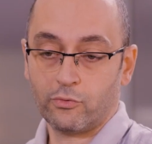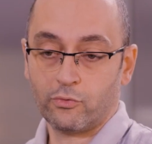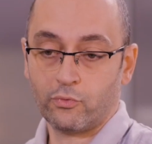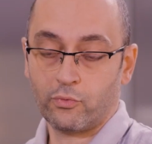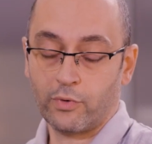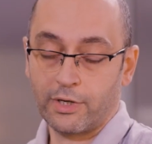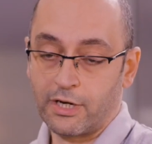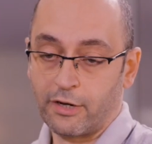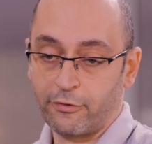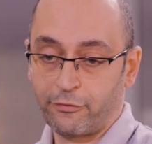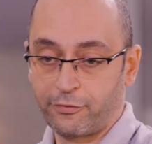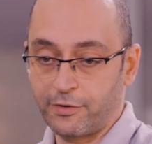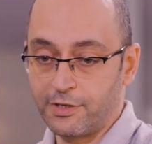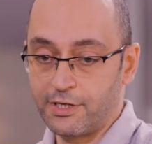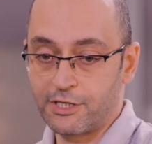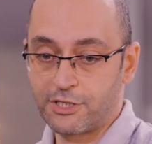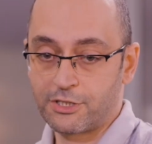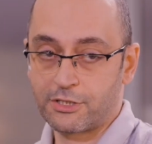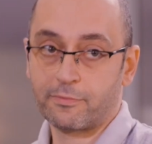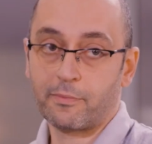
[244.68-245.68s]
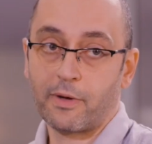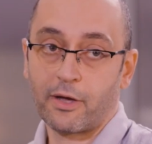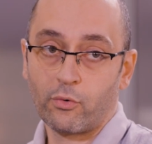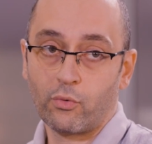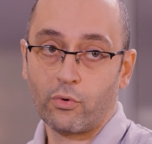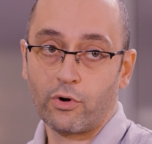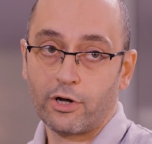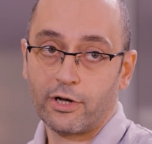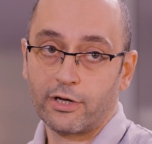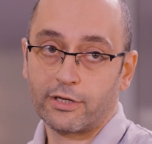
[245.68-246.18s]
When I finished my
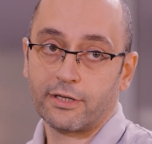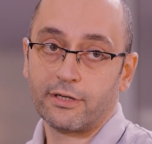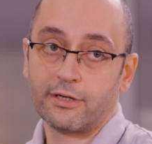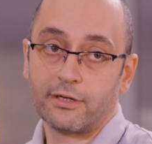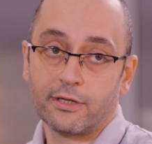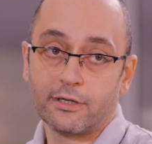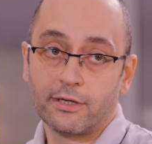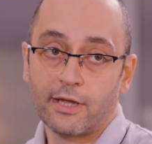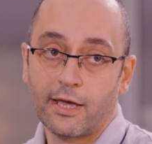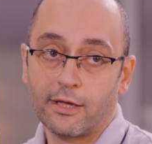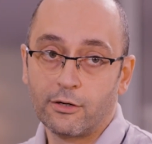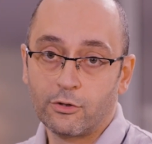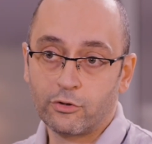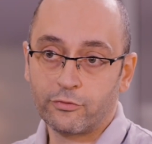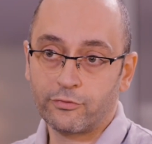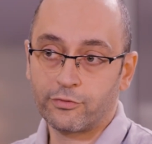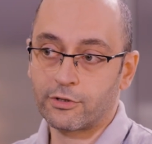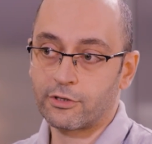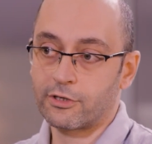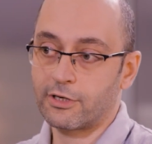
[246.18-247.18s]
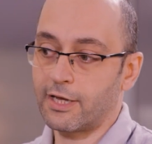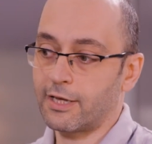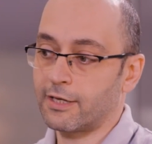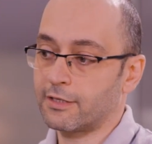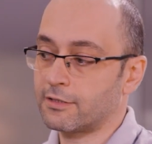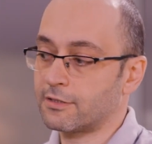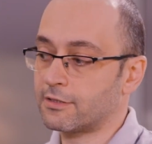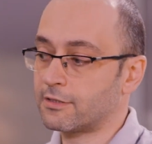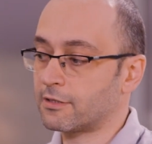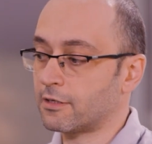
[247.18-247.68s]
work in Hanover
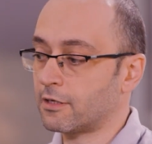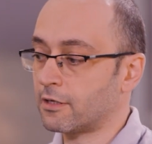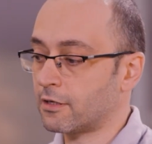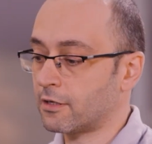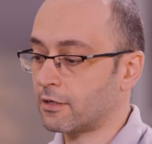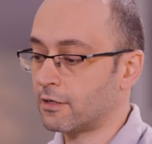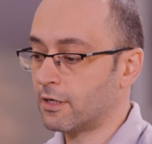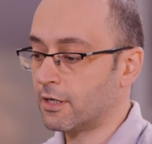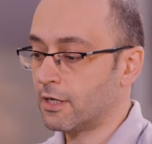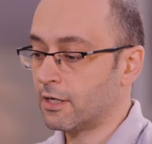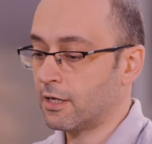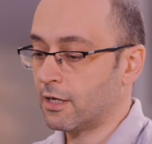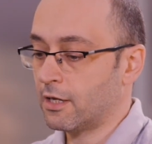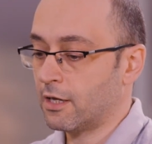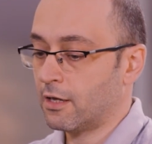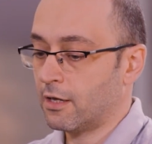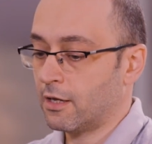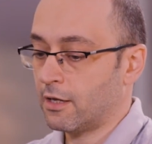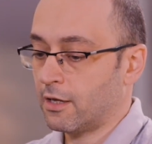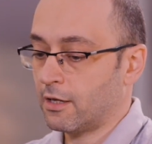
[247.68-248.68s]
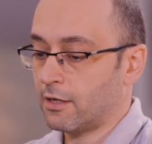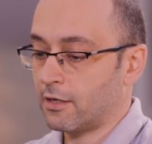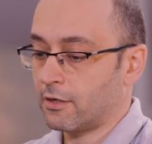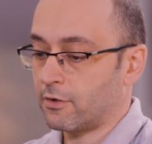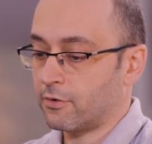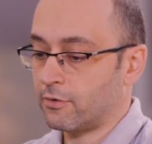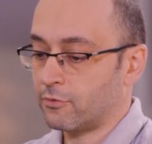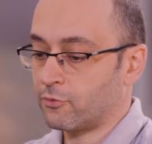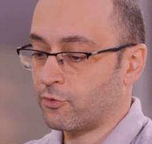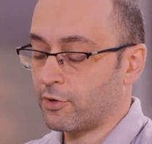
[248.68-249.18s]
and
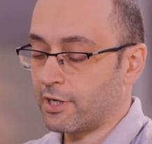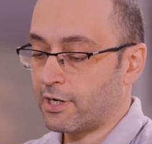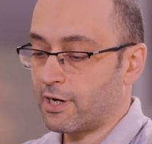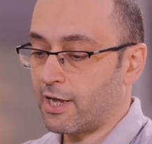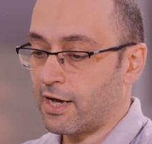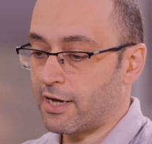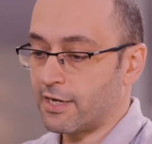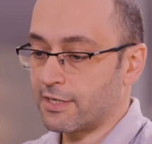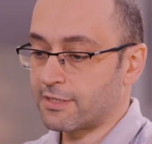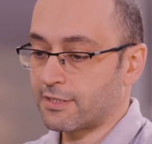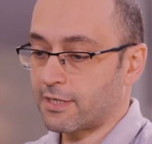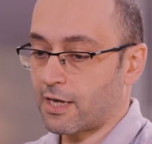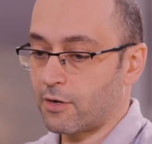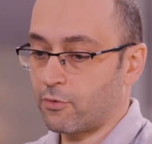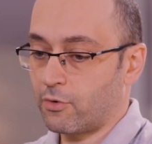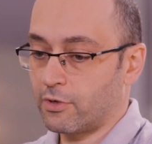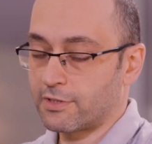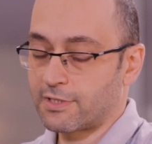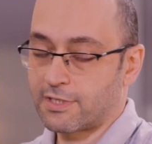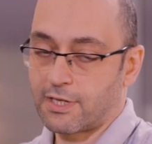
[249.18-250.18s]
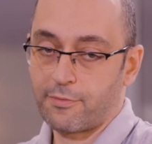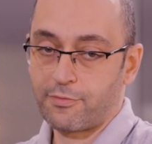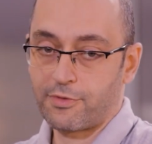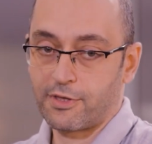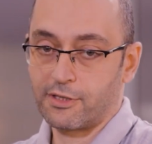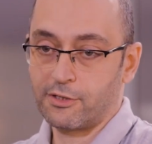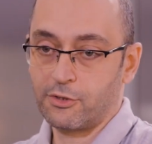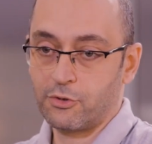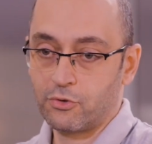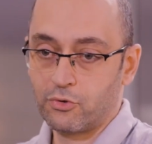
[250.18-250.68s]
realized I want
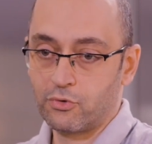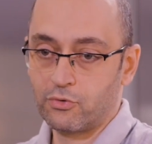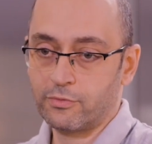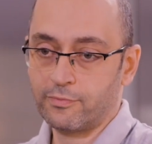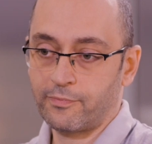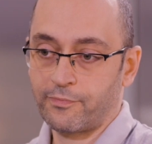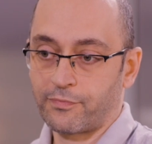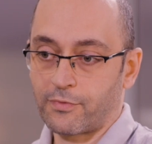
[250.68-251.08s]
something new,